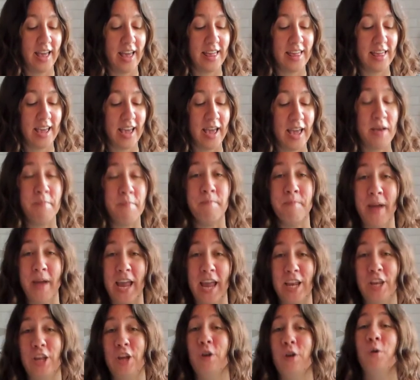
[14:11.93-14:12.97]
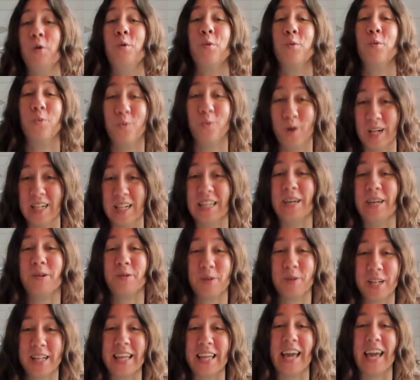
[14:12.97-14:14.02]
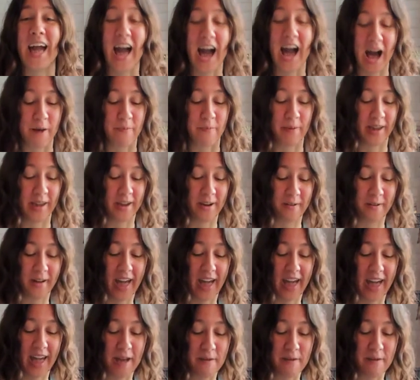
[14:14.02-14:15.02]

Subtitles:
it made you really, really happy, okay?